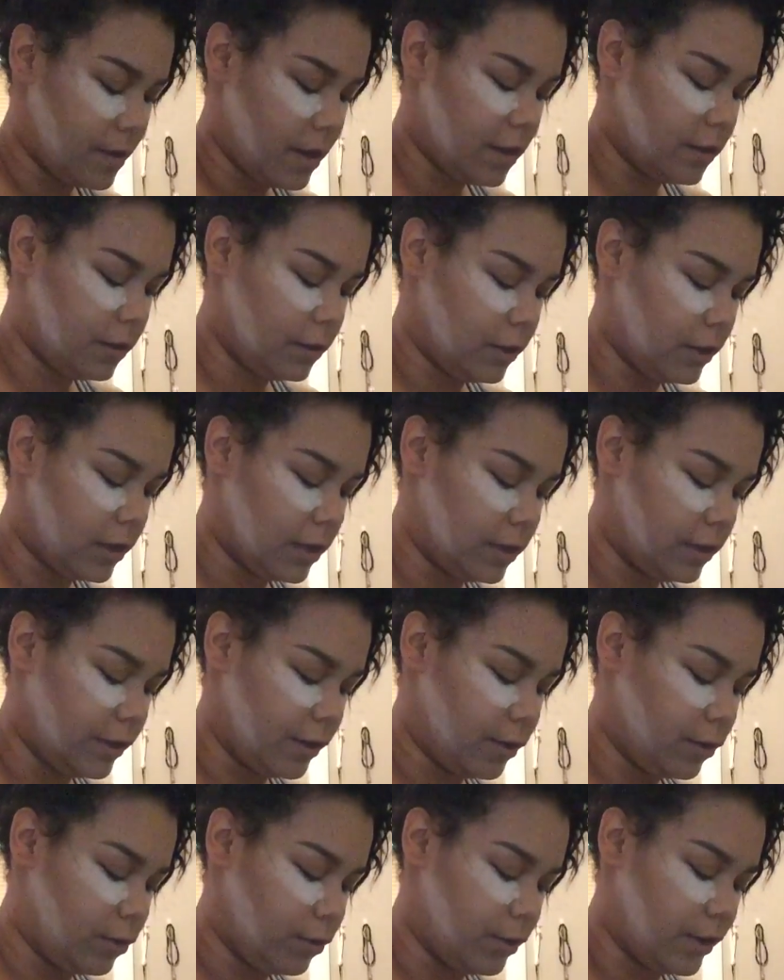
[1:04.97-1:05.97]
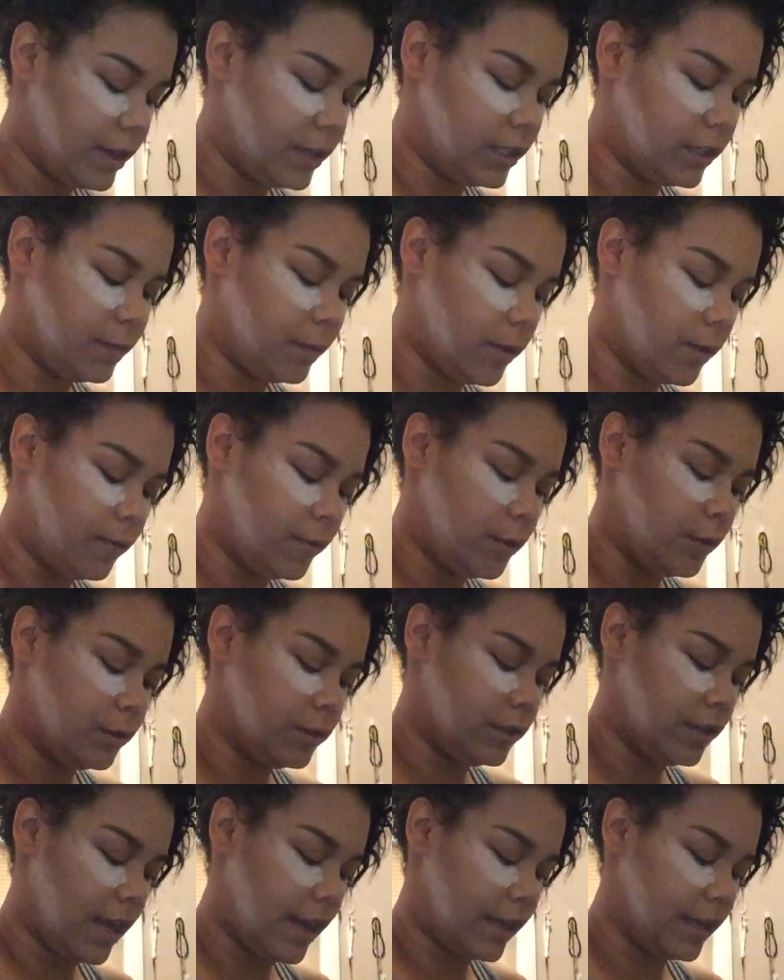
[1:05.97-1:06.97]
rather look a little crazy for a few
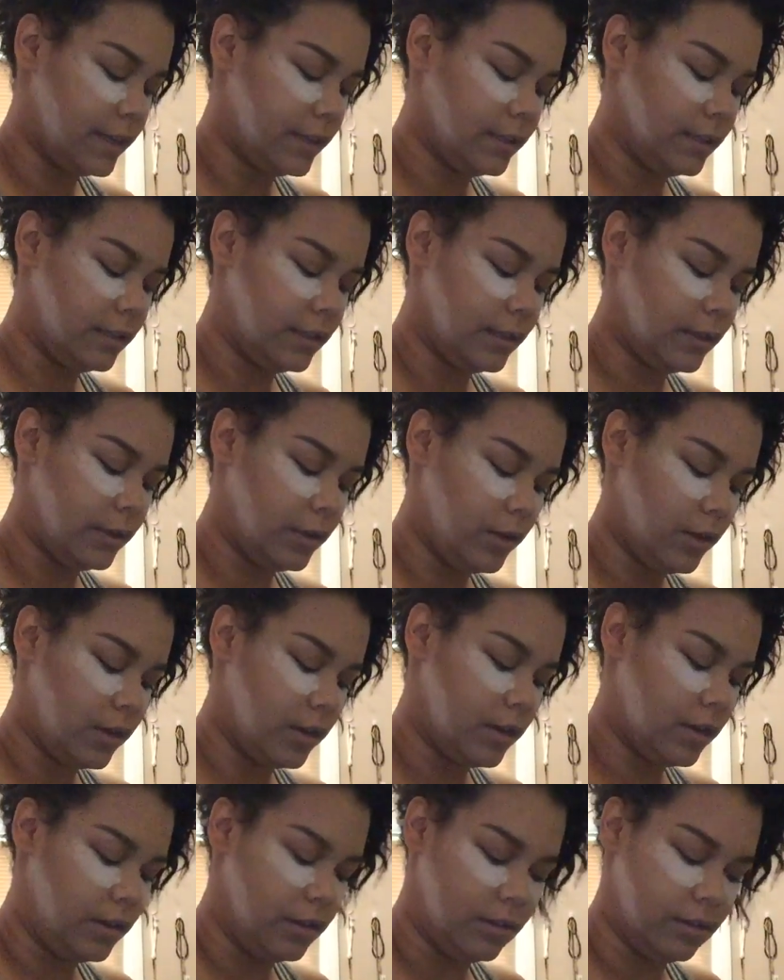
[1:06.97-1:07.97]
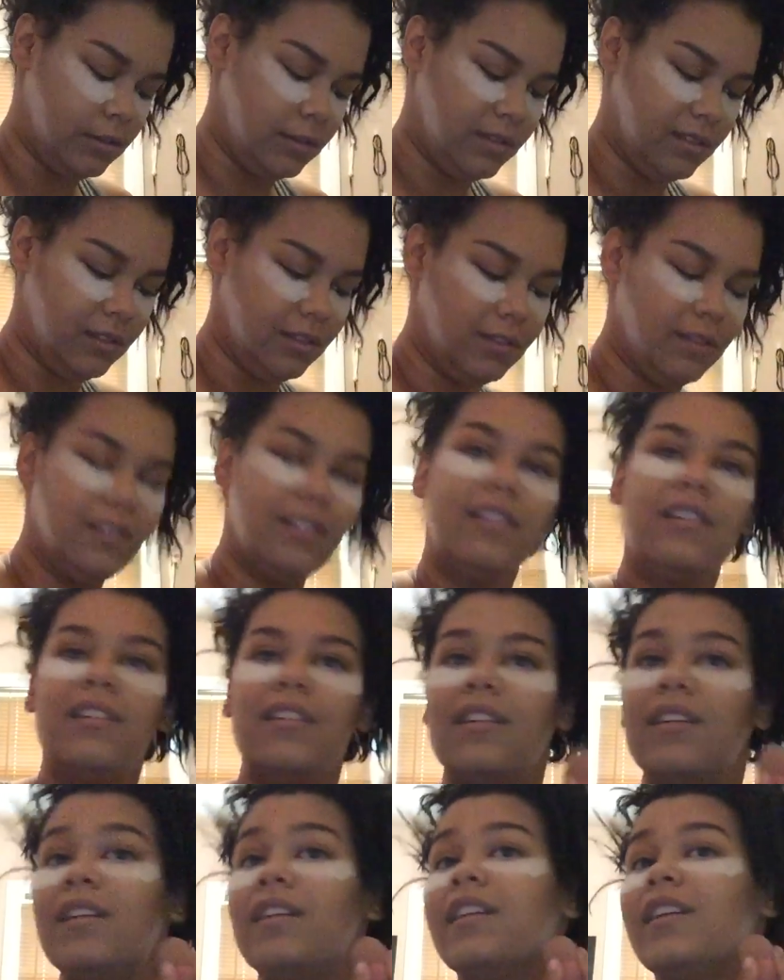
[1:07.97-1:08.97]
seconds than look,
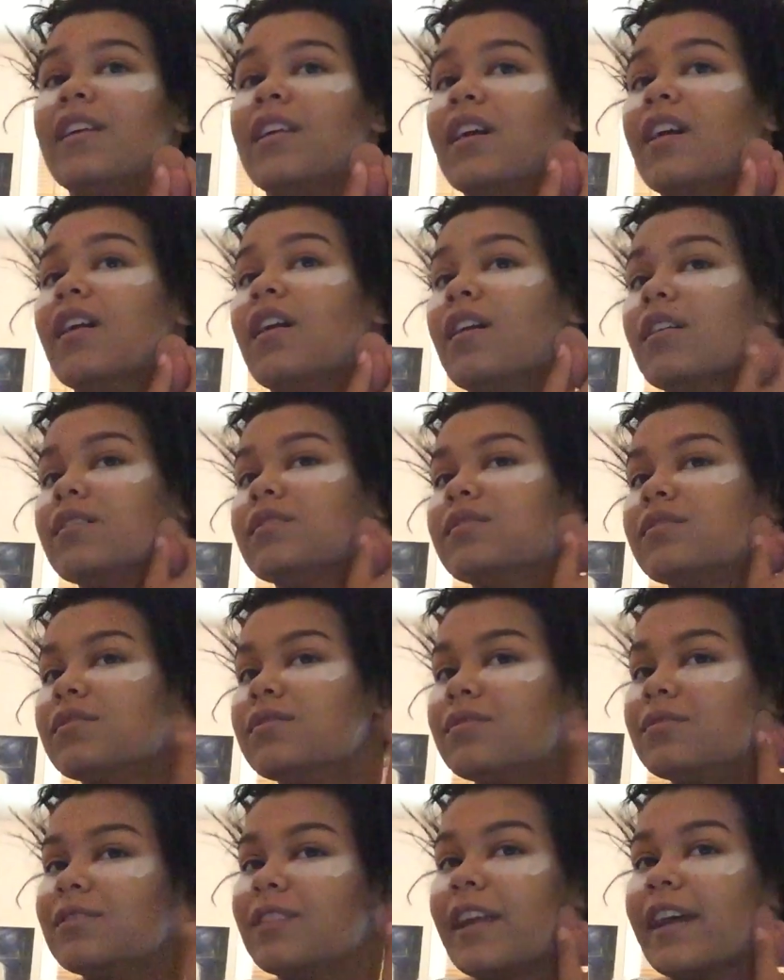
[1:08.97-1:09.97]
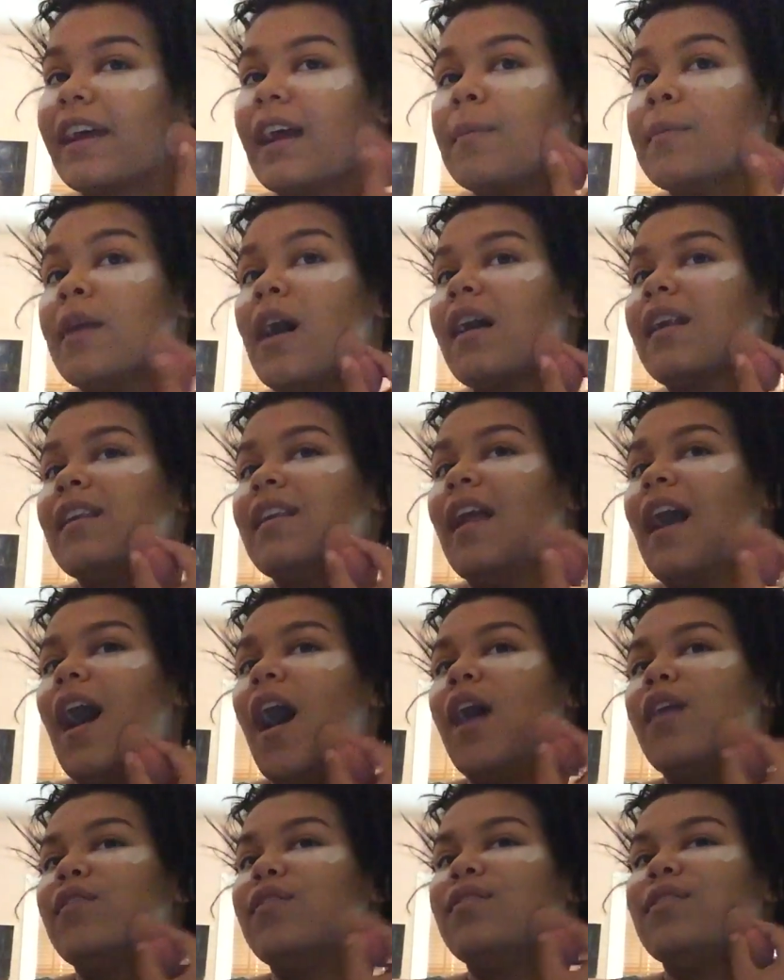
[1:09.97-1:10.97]
you know, like I'm not
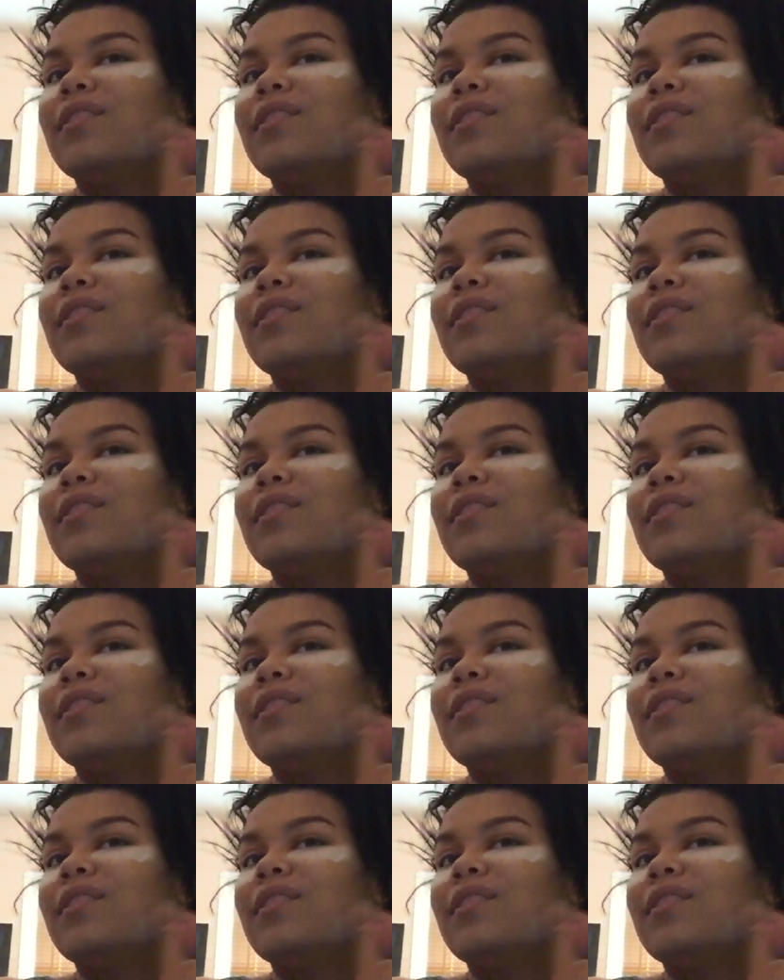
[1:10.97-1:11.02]
alive.